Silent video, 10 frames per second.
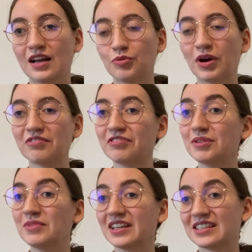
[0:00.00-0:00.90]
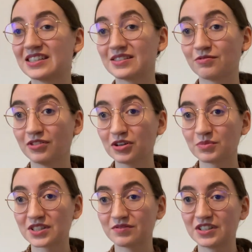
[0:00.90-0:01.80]
While filming these
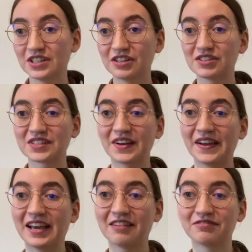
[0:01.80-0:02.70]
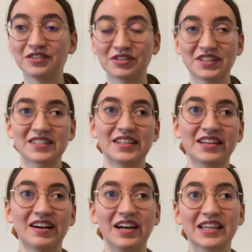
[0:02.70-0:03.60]
Vlogmas videos, I have noticed that
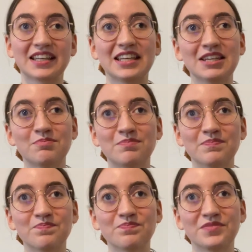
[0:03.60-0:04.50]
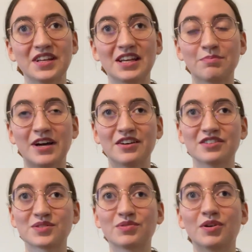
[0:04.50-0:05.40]
I keep knitting patterns
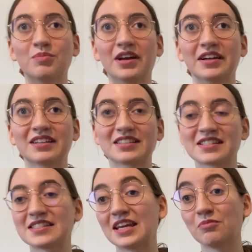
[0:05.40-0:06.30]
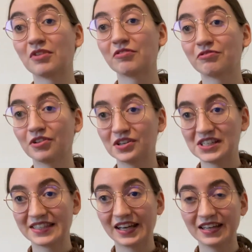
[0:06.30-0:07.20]
from like the same 4
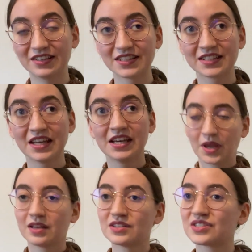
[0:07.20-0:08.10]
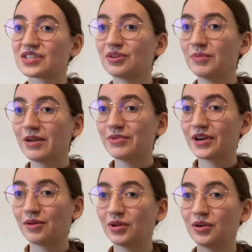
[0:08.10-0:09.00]
designers. So maybe I
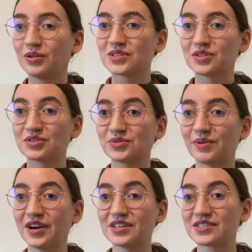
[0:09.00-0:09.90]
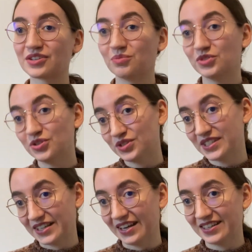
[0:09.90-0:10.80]
will also try some new
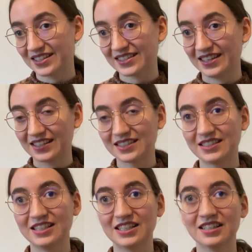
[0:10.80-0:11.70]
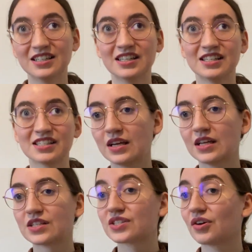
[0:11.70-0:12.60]
designers next year
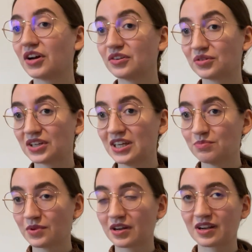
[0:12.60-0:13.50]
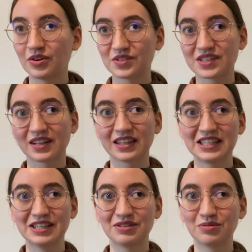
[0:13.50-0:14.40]
so I don't keep
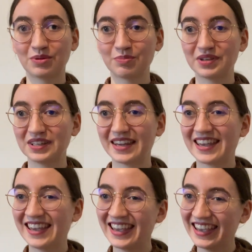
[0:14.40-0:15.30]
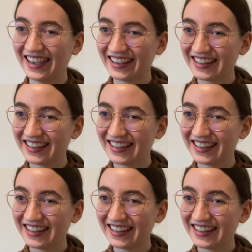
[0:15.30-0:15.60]
constantly repeating